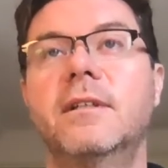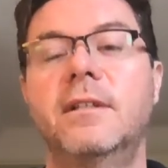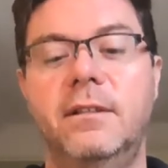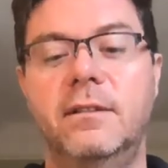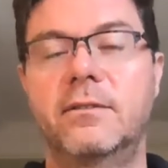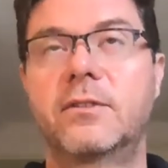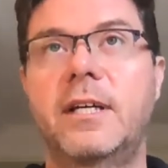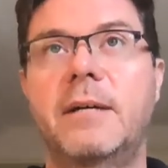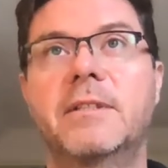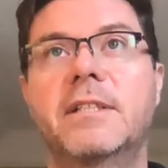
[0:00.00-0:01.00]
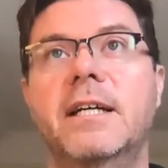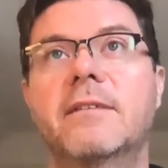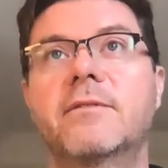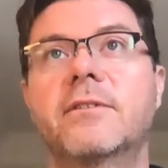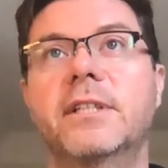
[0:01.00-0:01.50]
you lose
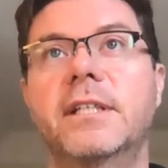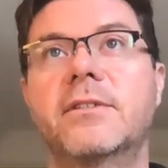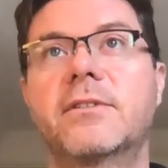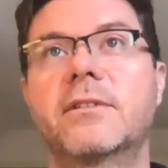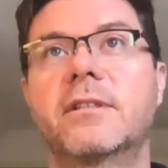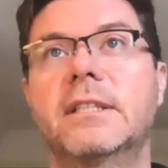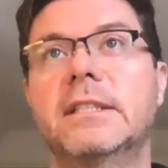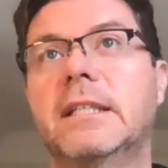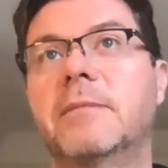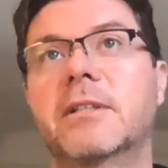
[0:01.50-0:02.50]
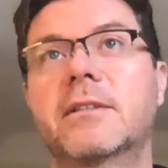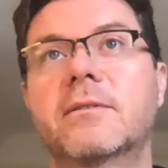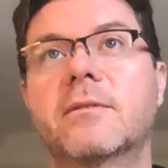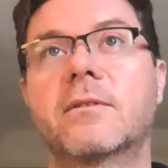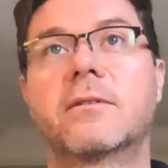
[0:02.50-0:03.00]
habitat for endangered and endemic
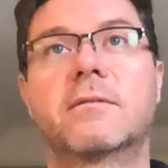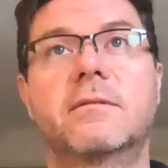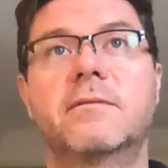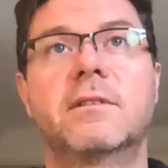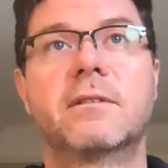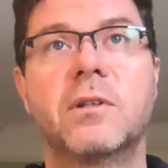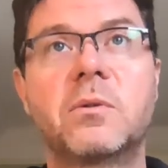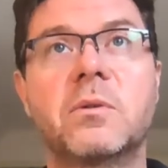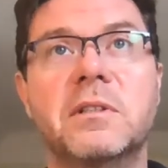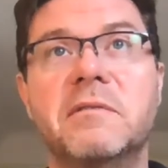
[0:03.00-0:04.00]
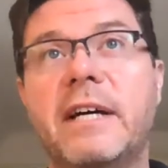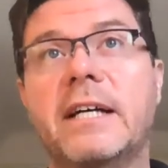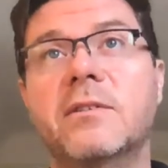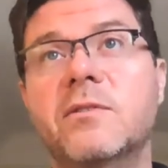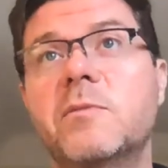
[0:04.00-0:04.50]
or even local and
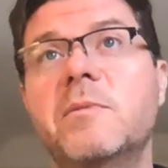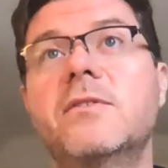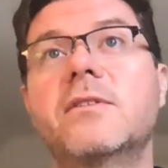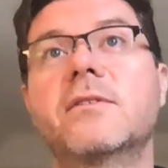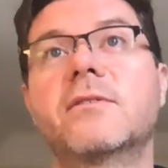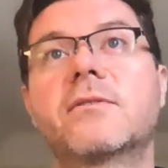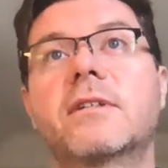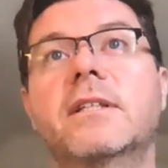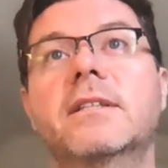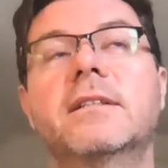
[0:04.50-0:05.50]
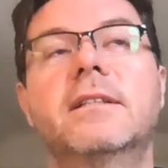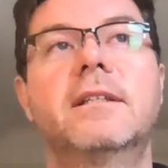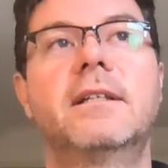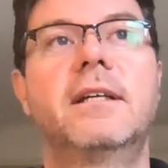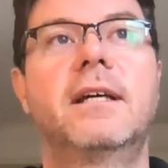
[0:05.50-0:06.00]
valued species, right?
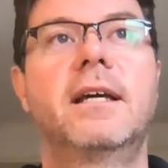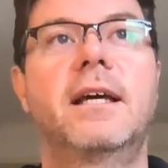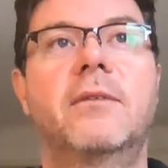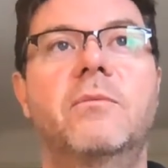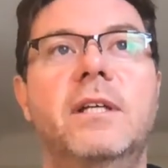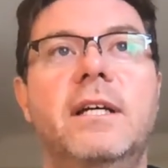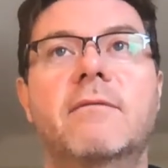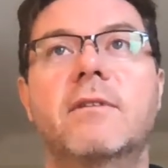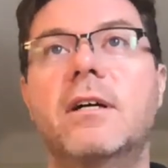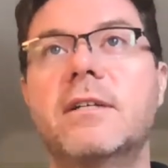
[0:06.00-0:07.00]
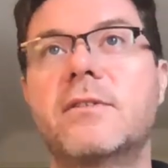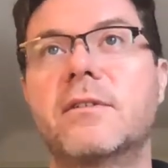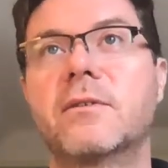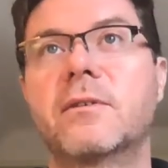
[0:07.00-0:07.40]
And we have laws in North